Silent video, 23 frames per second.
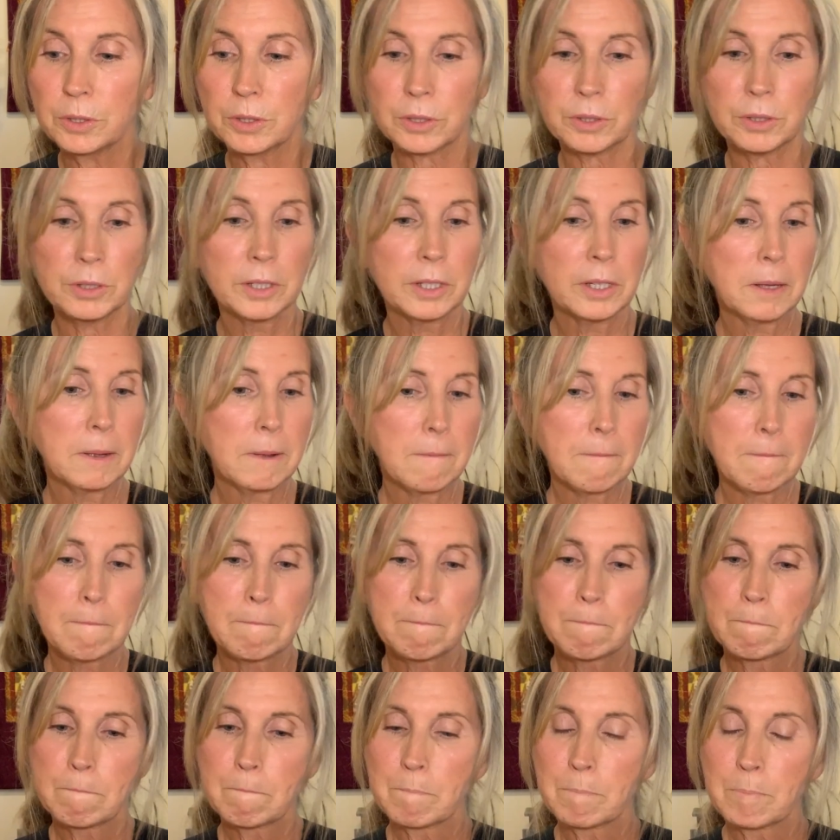or
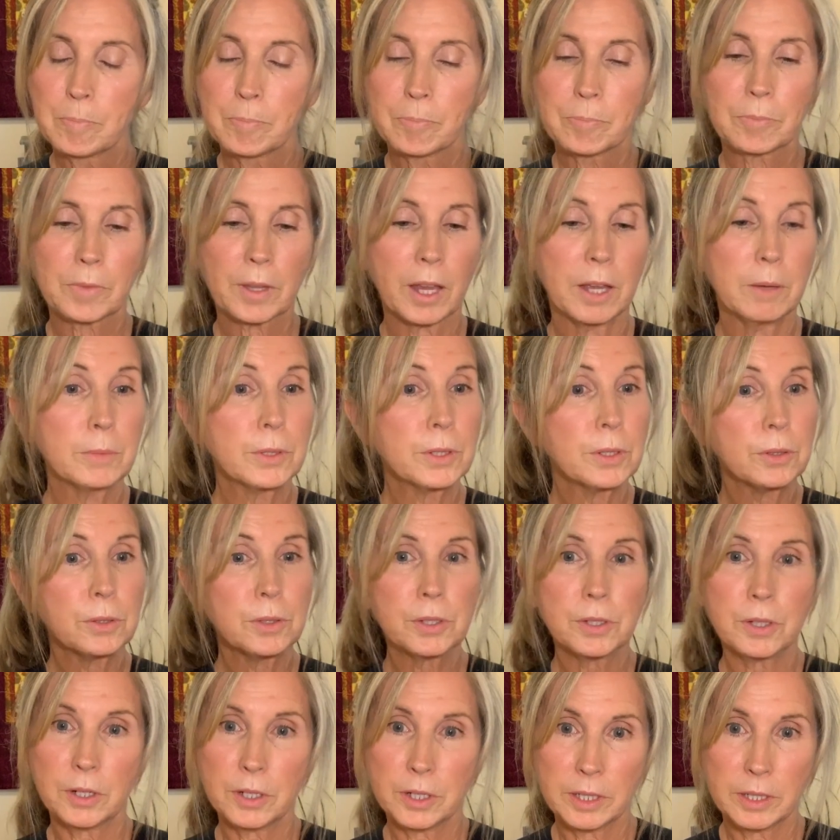I'm so
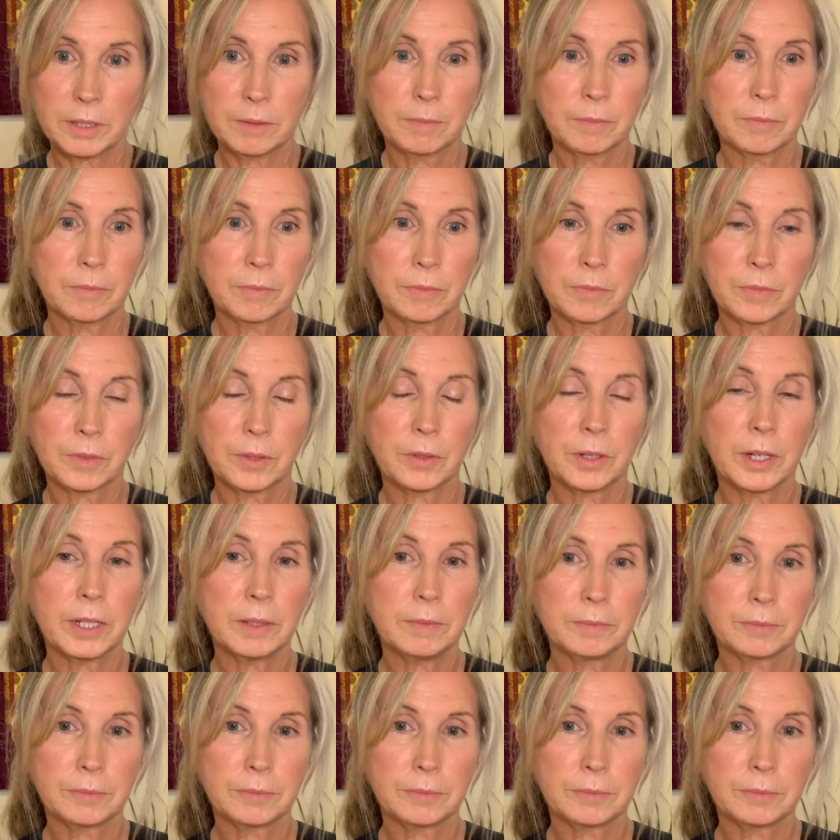sorry, right?